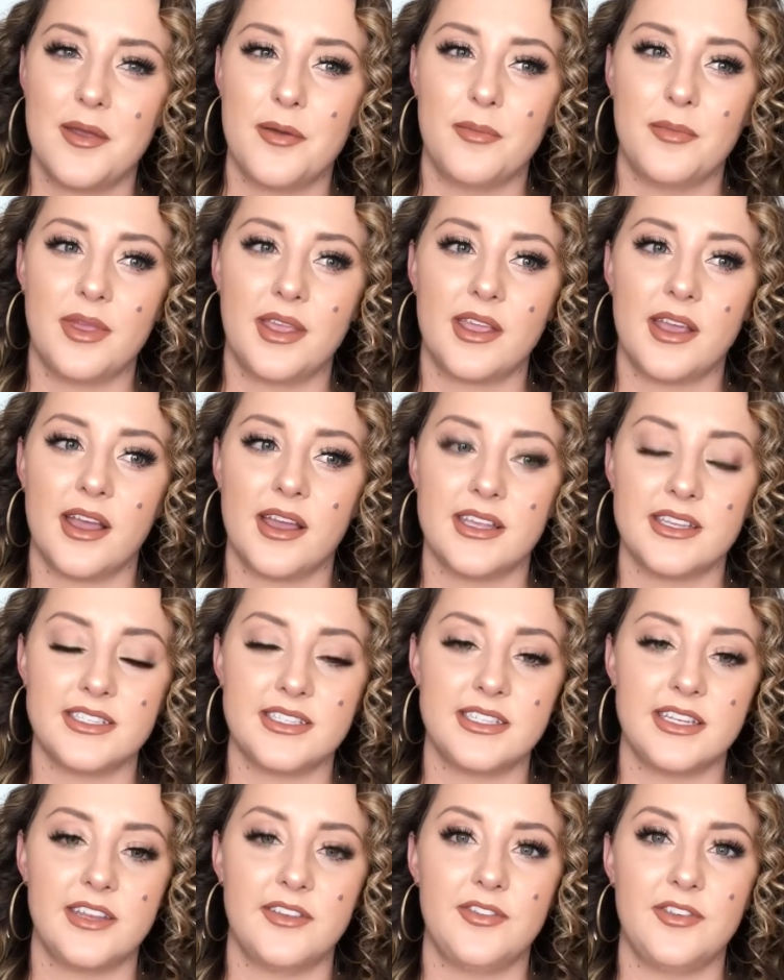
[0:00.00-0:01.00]
because
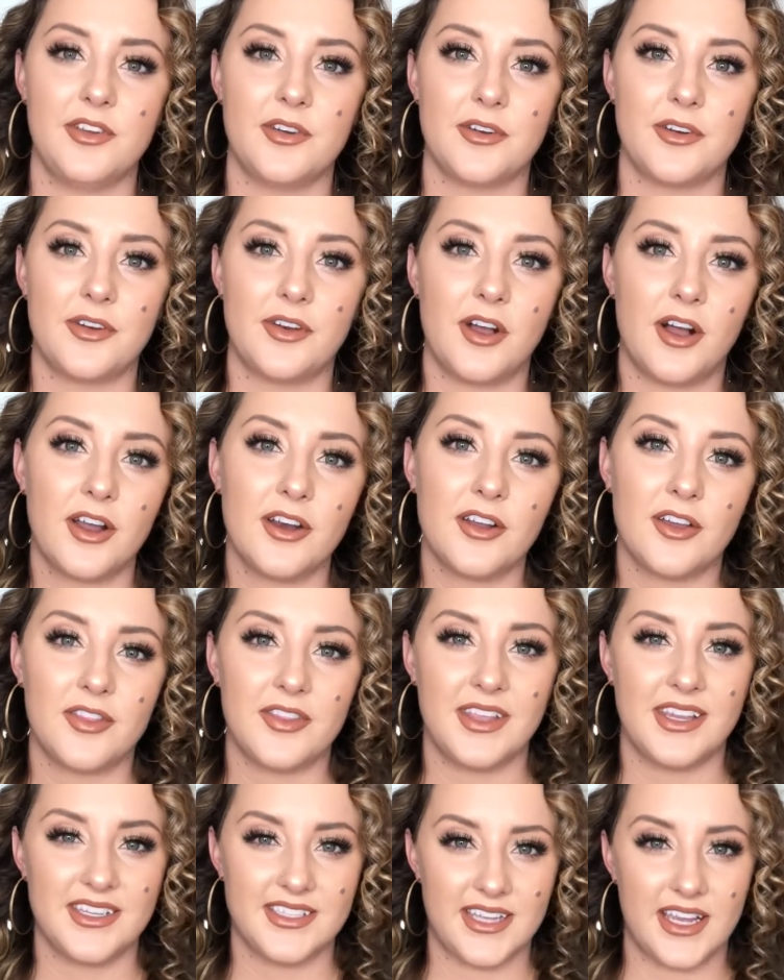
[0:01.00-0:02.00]
if you're not on the
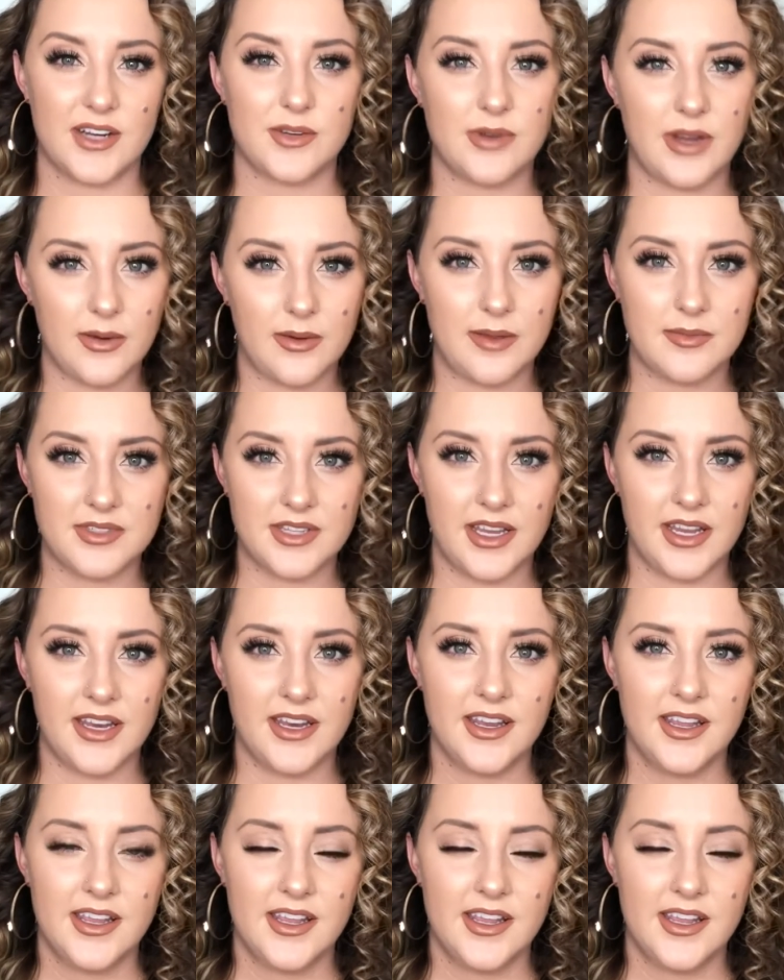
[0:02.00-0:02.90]
exact right website,